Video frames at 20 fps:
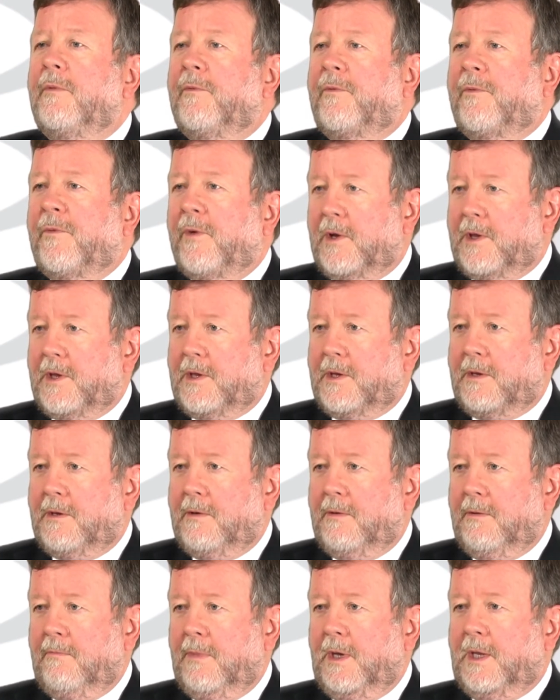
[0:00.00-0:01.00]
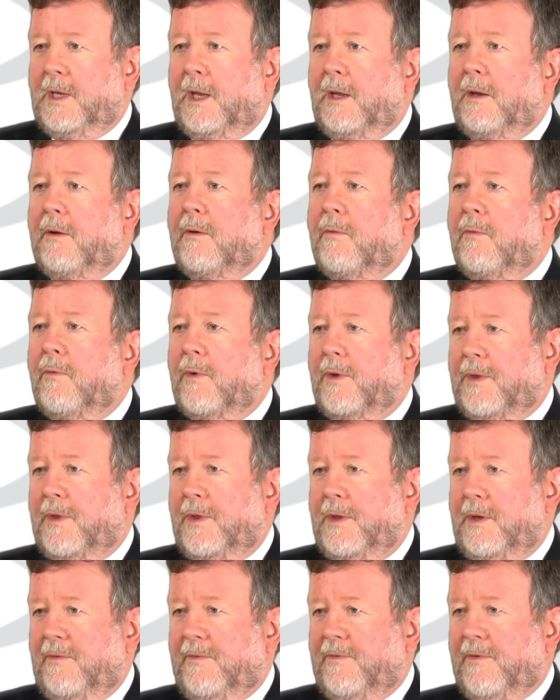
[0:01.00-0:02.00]
first meeting with
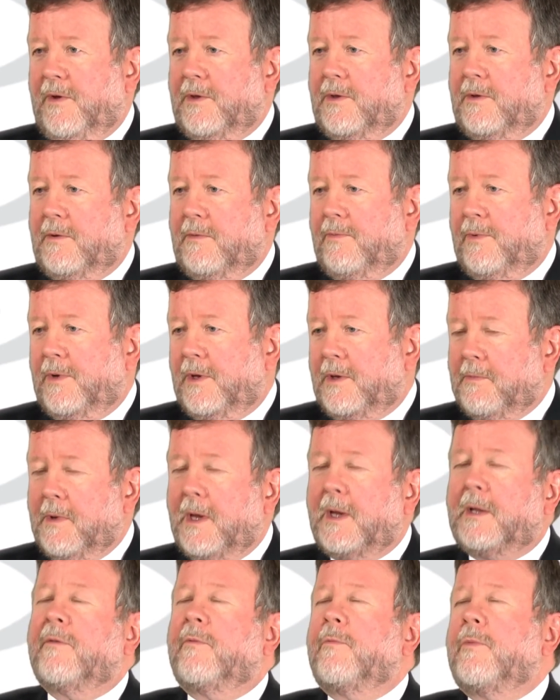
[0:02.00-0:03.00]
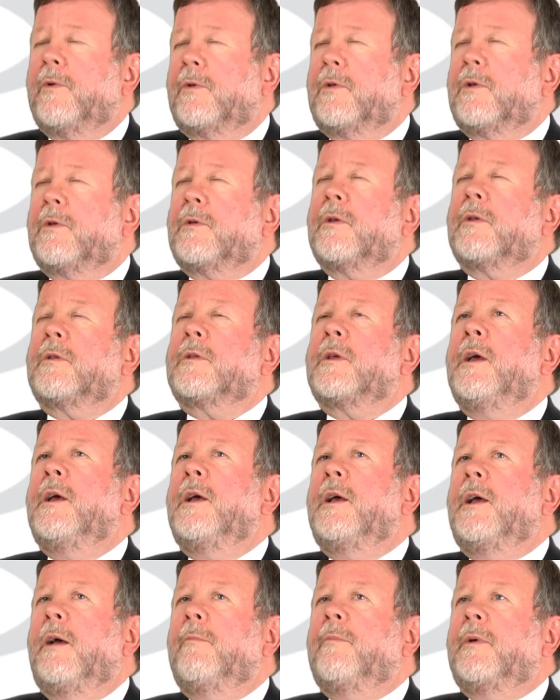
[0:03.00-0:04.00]
the first prospective purchasers,
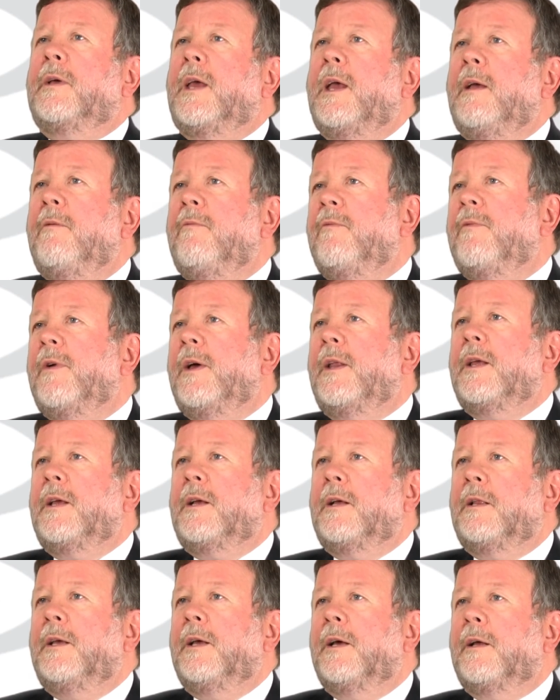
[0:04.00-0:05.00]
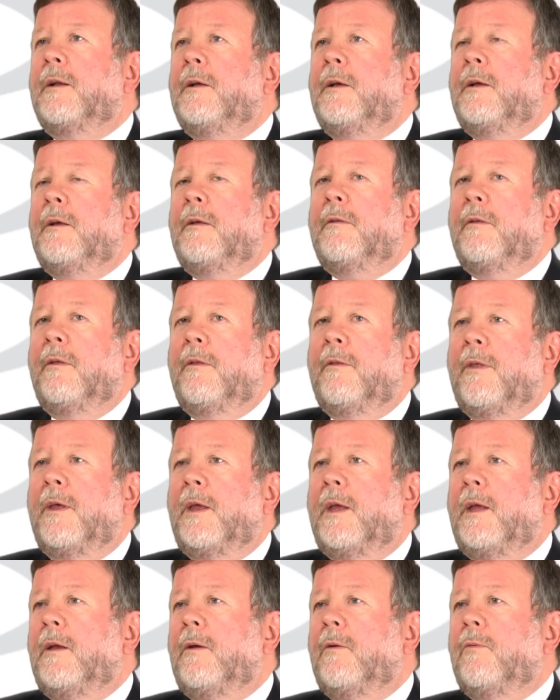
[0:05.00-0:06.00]
it became very clear that
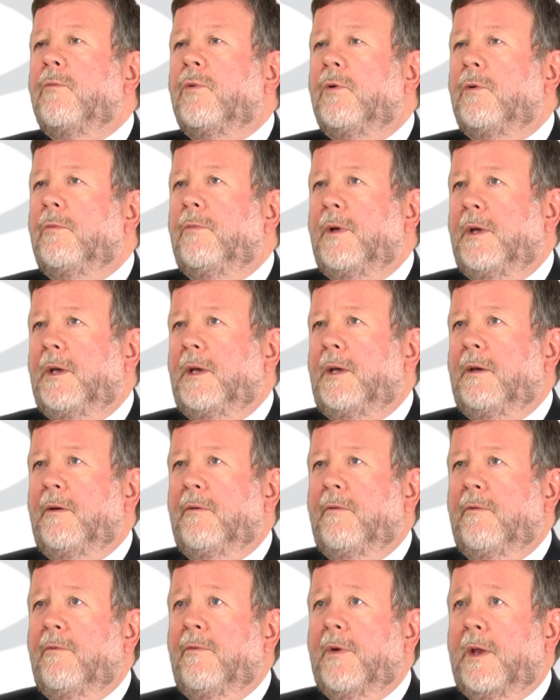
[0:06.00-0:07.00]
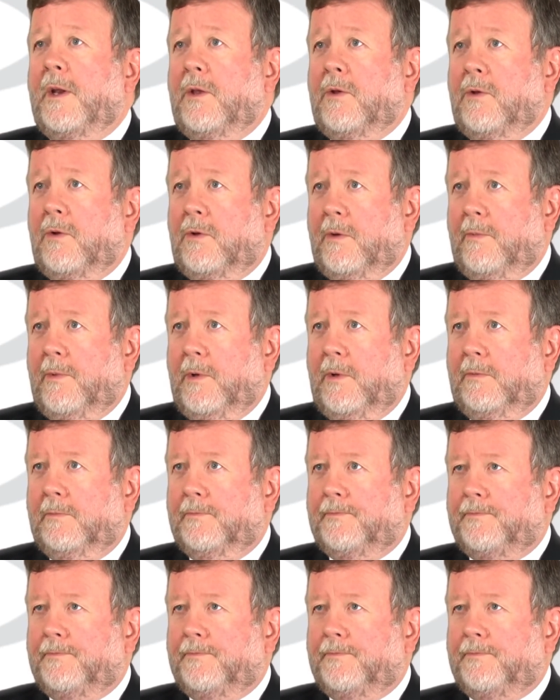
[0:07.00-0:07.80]
they would be very suitable.